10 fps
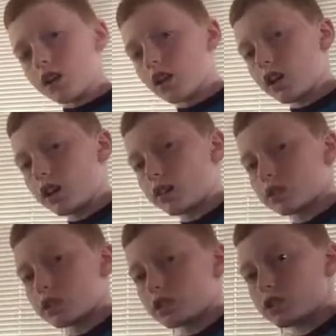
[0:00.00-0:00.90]
Uh, it
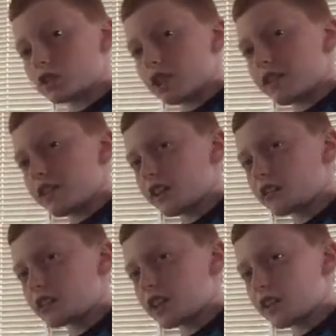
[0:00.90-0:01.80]
was, I think
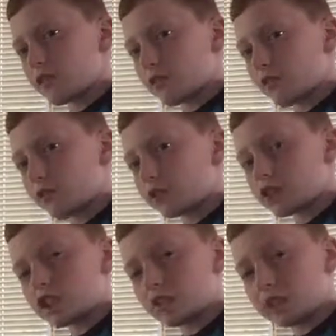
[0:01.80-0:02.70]
it was like
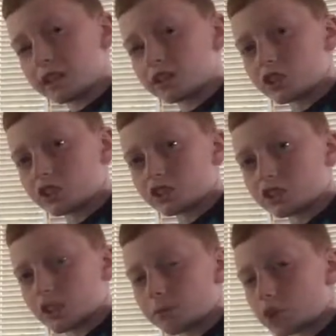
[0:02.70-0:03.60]
52 pictures
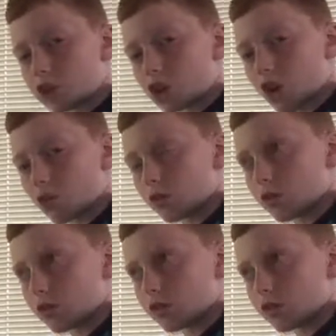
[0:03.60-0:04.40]
or something shown.